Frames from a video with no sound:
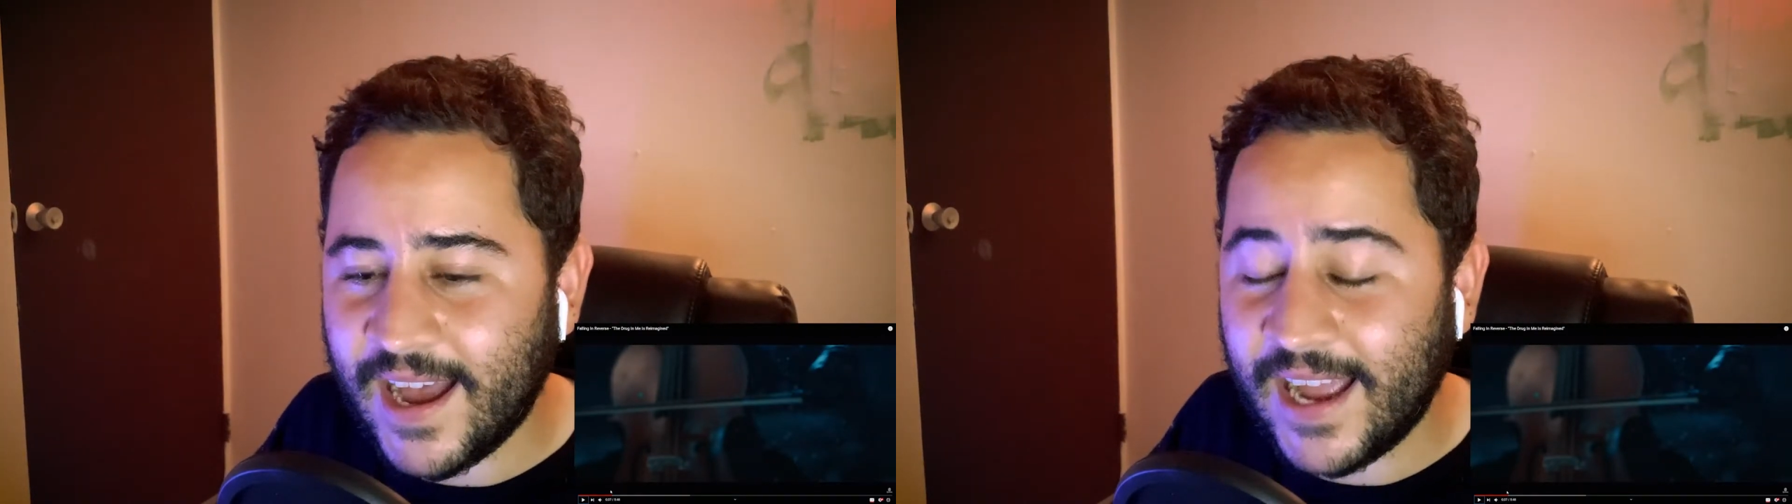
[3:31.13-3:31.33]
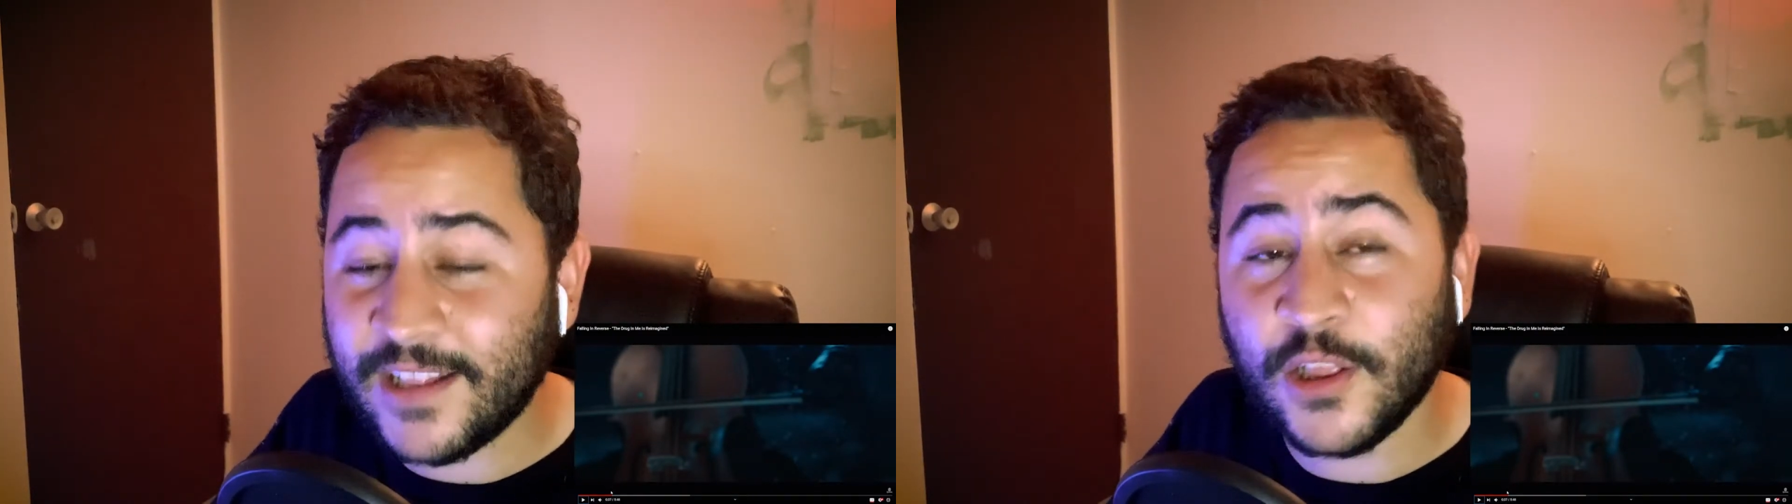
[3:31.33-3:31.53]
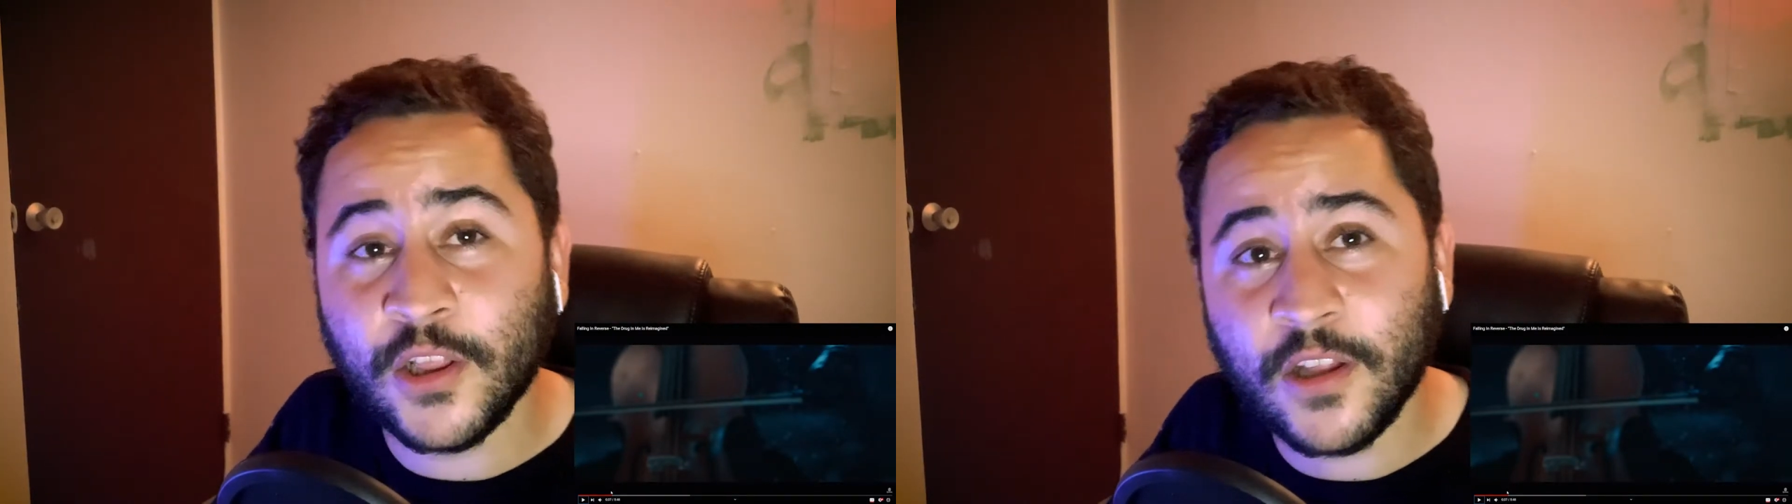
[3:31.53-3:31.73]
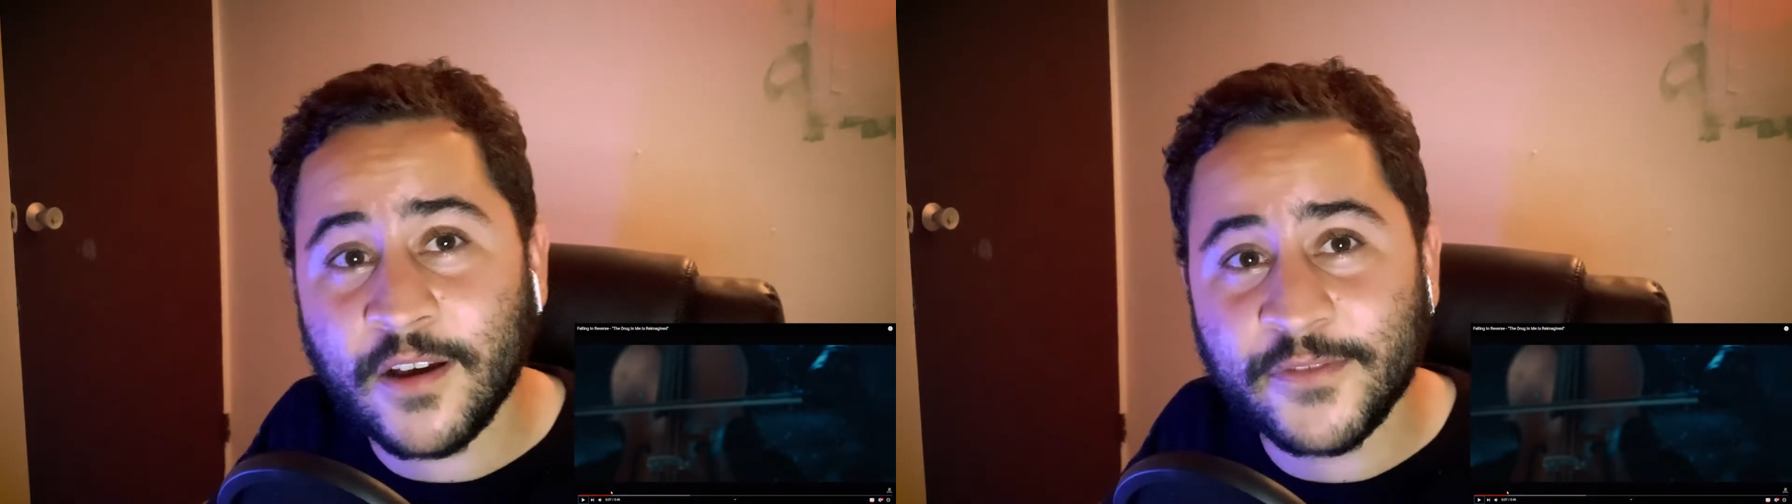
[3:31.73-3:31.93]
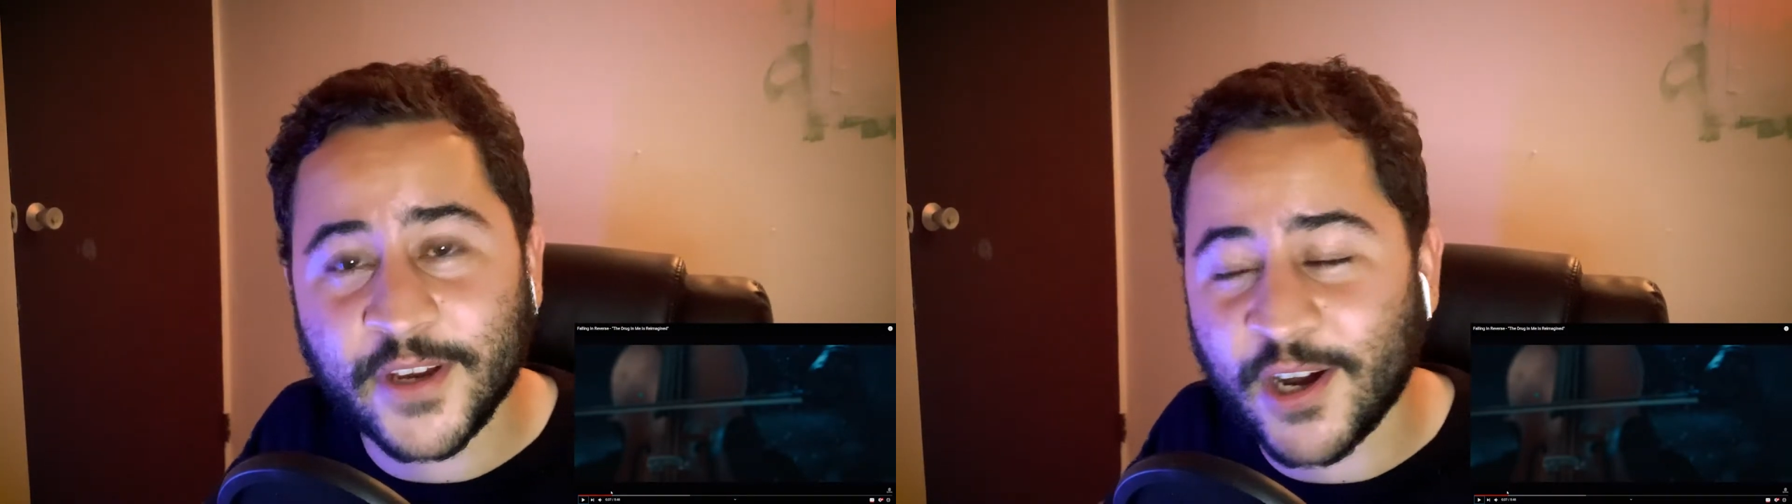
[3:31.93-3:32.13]
I
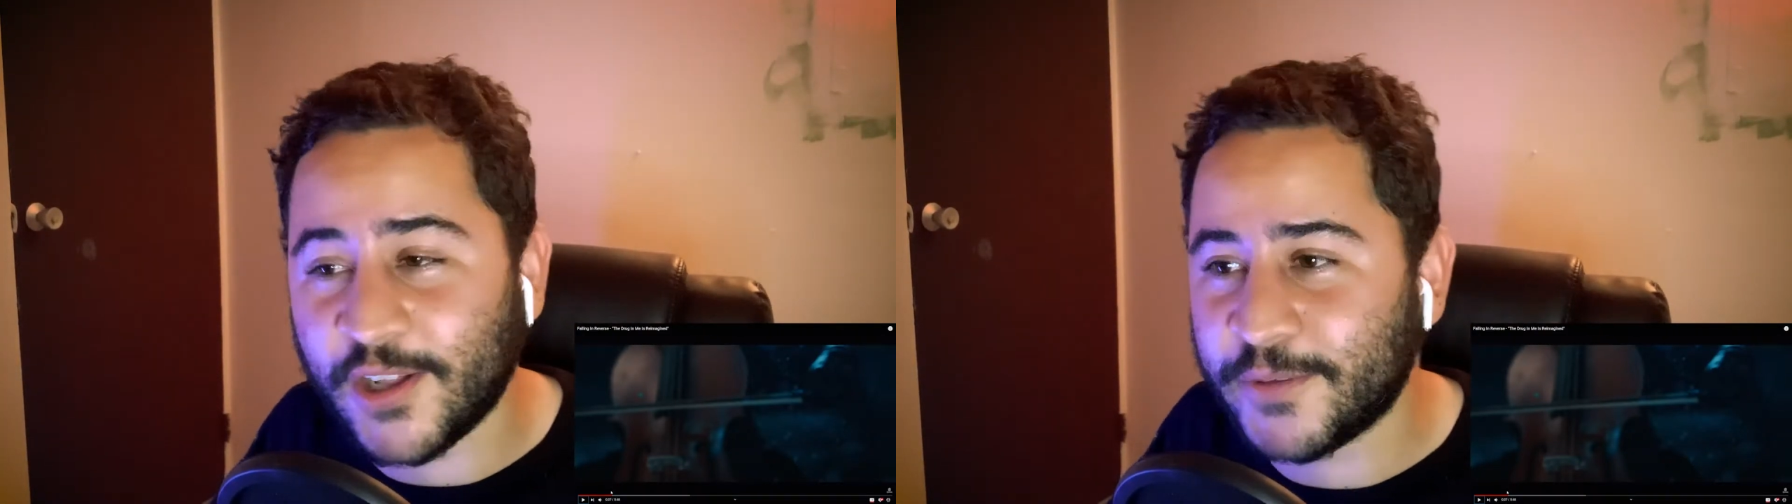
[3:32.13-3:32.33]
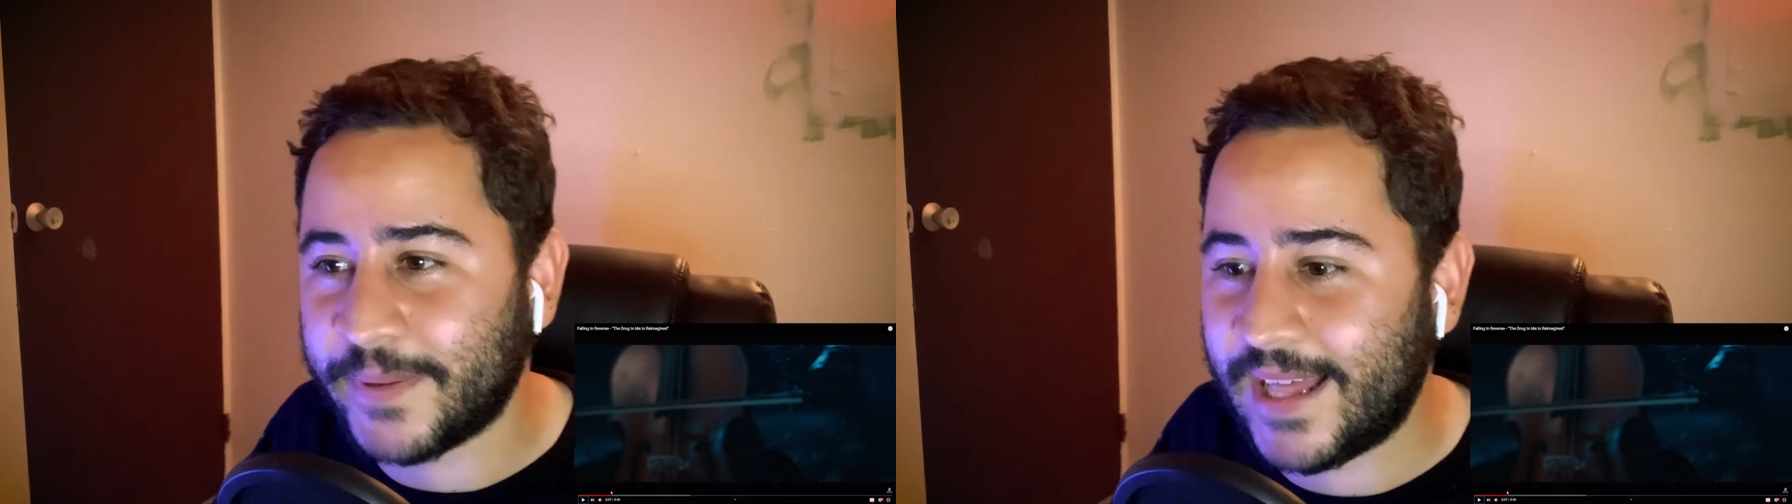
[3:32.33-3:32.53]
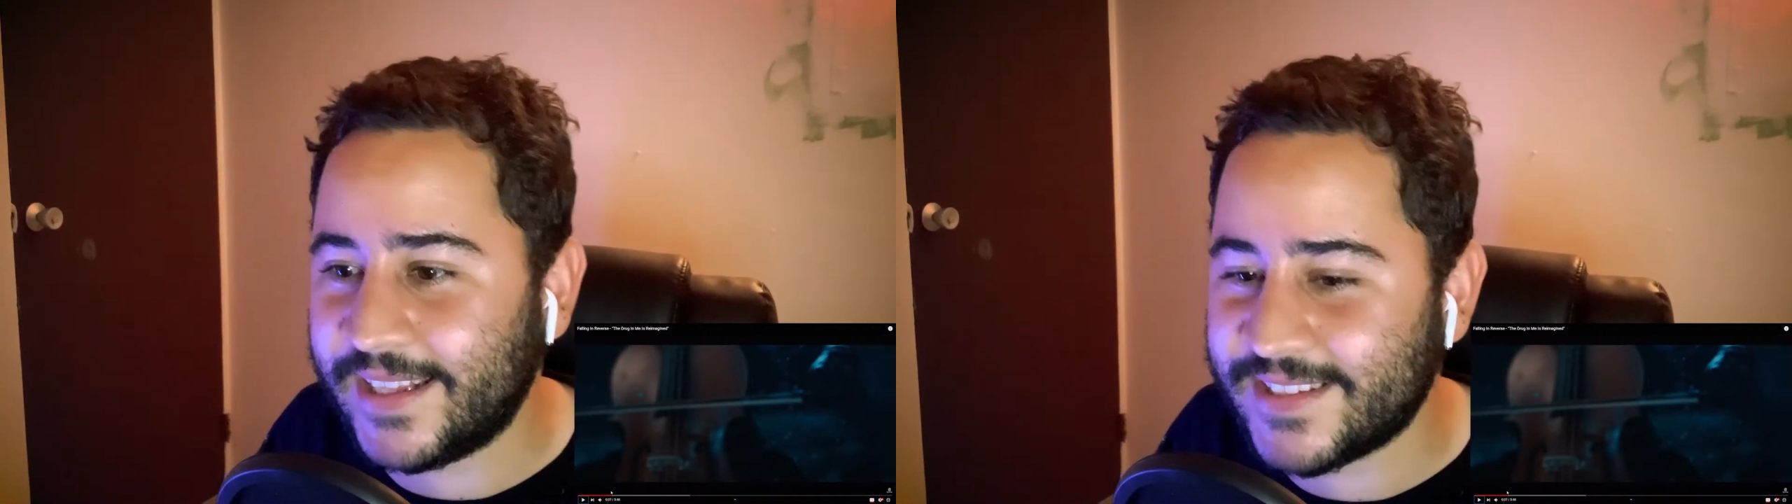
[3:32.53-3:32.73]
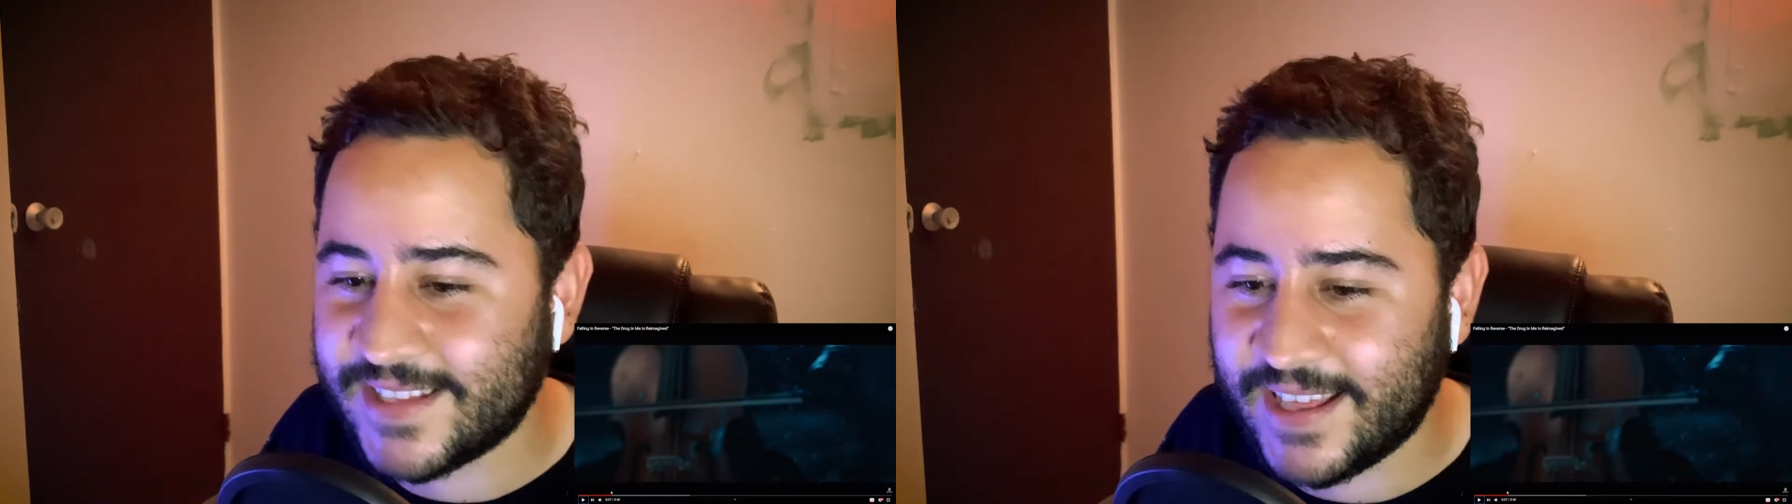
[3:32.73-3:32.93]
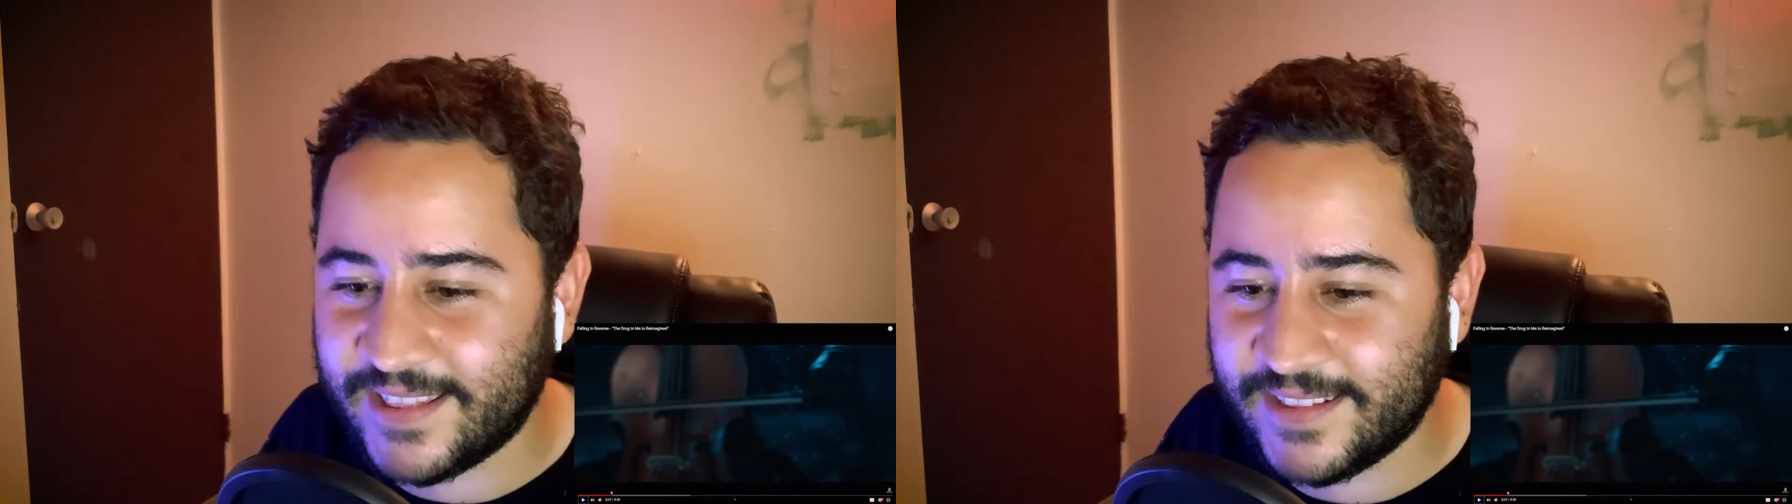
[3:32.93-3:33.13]
love the color palettes
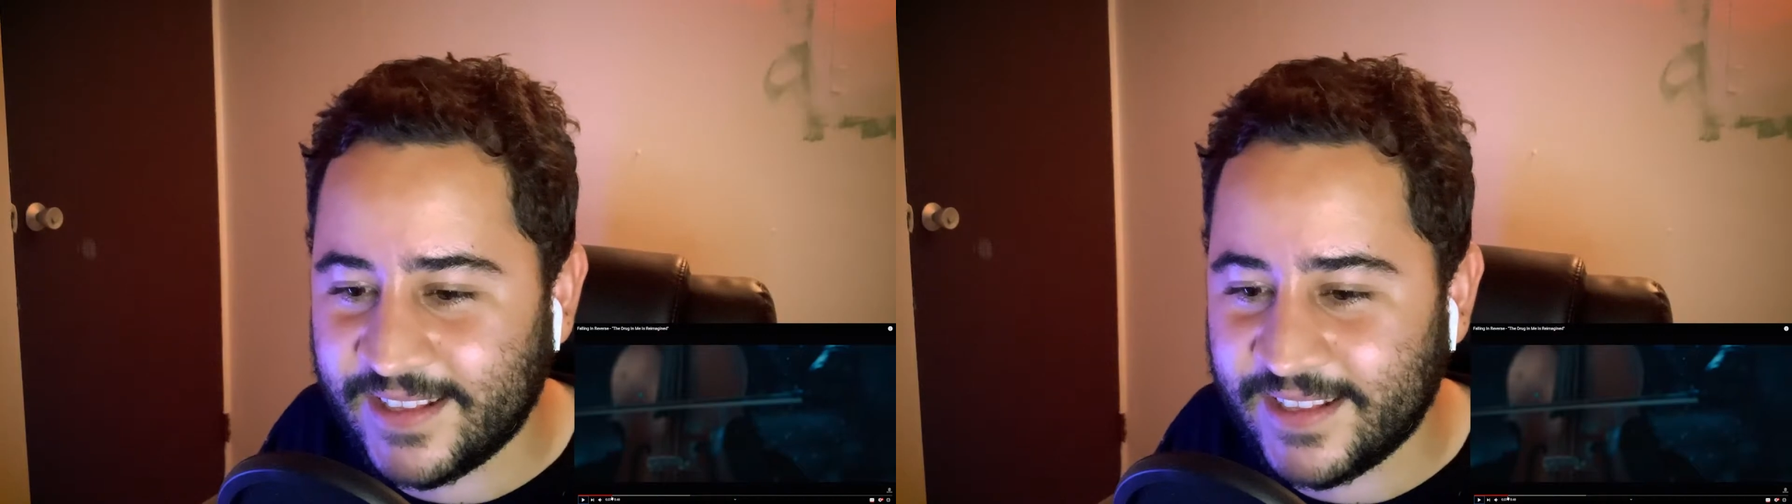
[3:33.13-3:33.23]
that